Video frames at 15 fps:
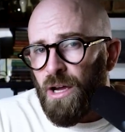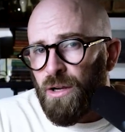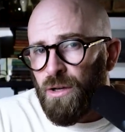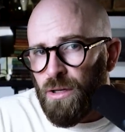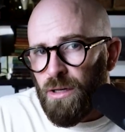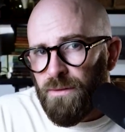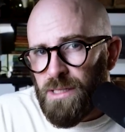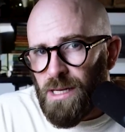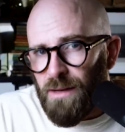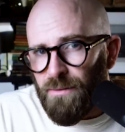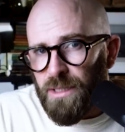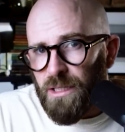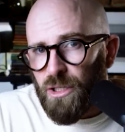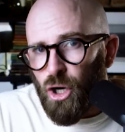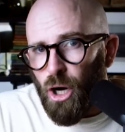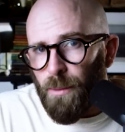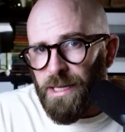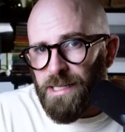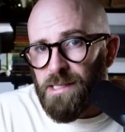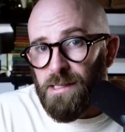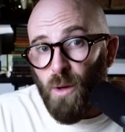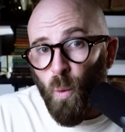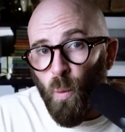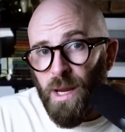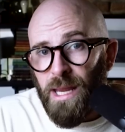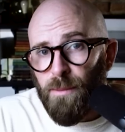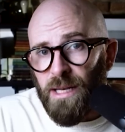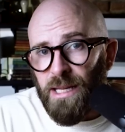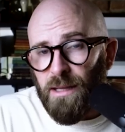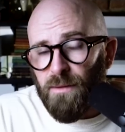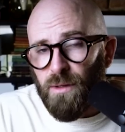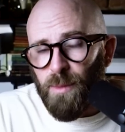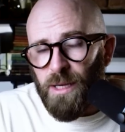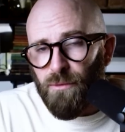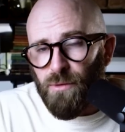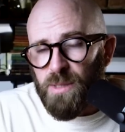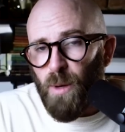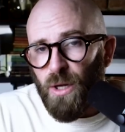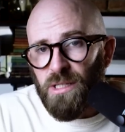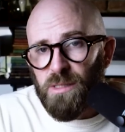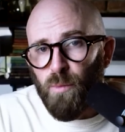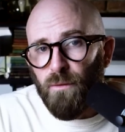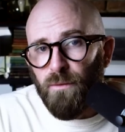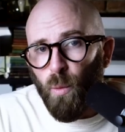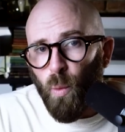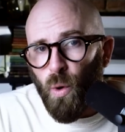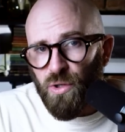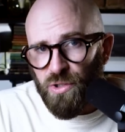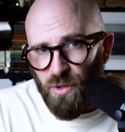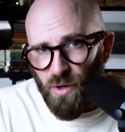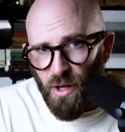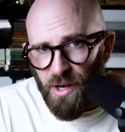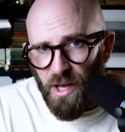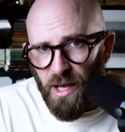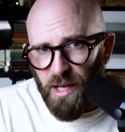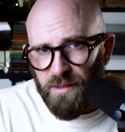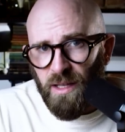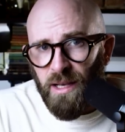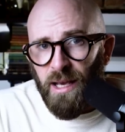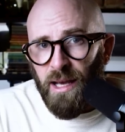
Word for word: could have delivered the comets that we believe to be responsible for water on Earth